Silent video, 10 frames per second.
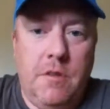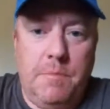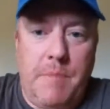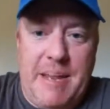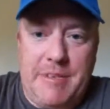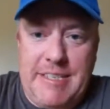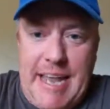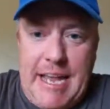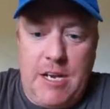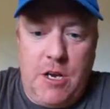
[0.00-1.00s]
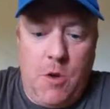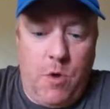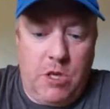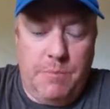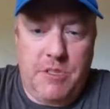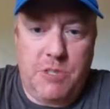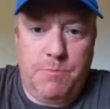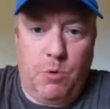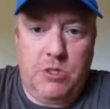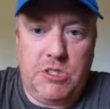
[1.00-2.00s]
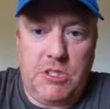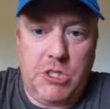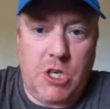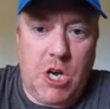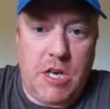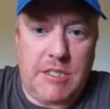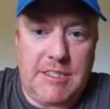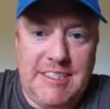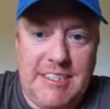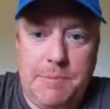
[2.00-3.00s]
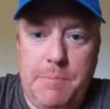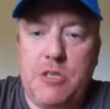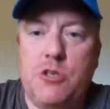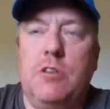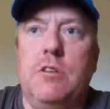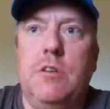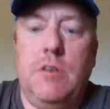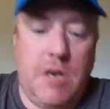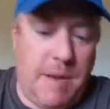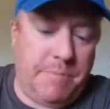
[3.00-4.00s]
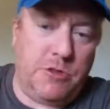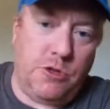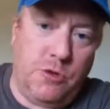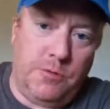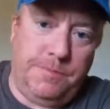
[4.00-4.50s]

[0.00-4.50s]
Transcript: My name is Dan. Welcome to Sports and Songs, a special episode.